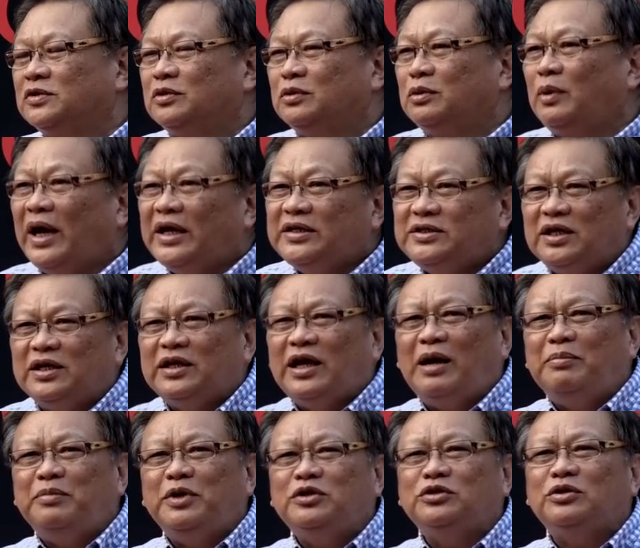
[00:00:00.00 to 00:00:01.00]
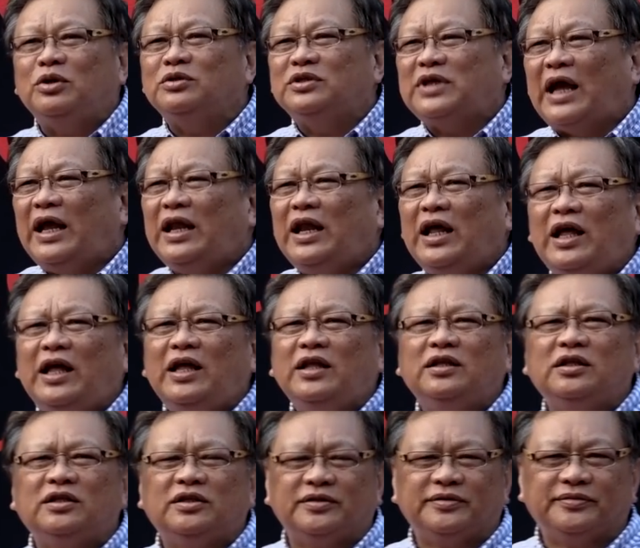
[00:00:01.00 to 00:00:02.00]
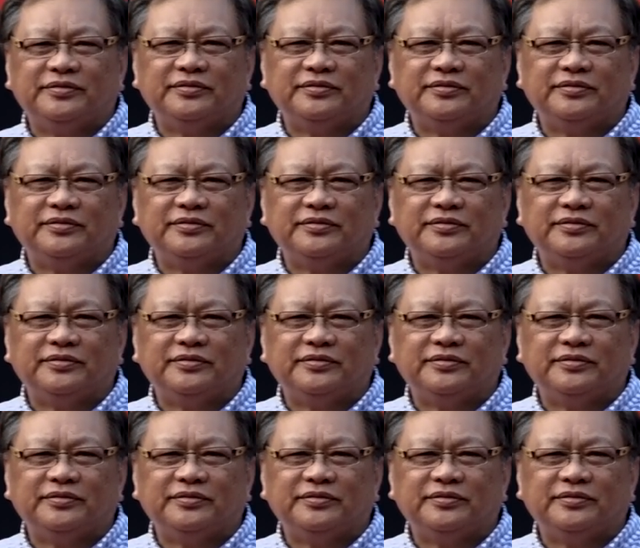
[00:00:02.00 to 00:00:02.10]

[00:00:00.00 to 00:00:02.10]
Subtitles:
Why is the government so silent?